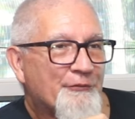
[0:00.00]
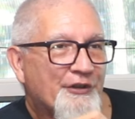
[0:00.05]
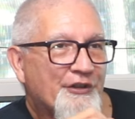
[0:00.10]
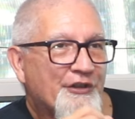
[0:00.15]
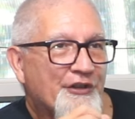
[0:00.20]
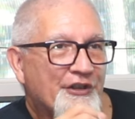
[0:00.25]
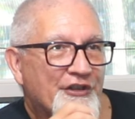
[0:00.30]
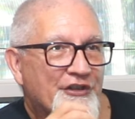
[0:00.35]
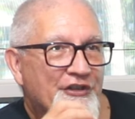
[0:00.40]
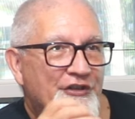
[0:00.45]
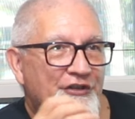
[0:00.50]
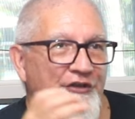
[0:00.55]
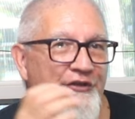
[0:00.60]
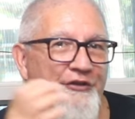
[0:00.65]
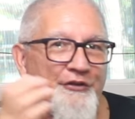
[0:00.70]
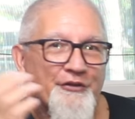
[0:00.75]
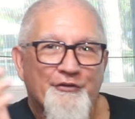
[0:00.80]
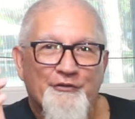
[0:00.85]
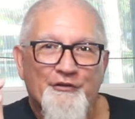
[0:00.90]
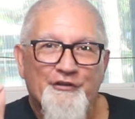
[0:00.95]
we're going
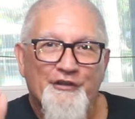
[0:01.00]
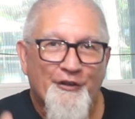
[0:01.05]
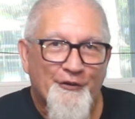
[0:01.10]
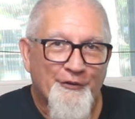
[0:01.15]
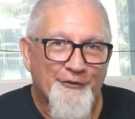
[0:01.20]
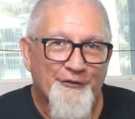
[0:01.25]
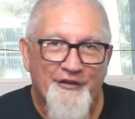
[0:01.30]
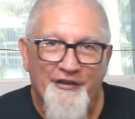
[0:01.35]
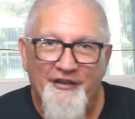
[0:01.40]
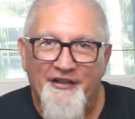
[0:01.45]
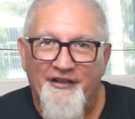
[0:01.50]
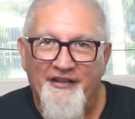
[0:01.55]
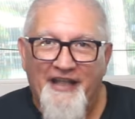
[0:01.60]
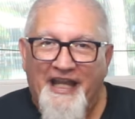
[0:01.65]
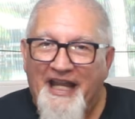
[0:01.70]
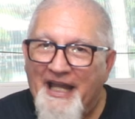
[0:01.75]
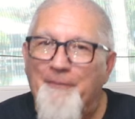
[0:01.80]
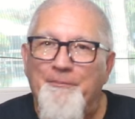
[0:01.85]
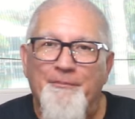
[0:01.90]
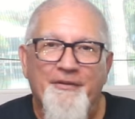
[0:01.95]
to load the
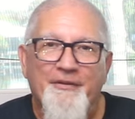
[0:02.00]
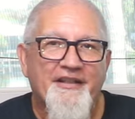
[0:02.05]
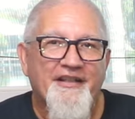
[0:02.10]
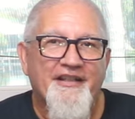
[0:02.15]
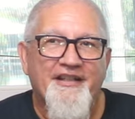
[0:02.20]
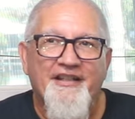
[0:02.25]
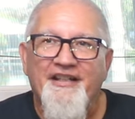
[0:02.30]
app in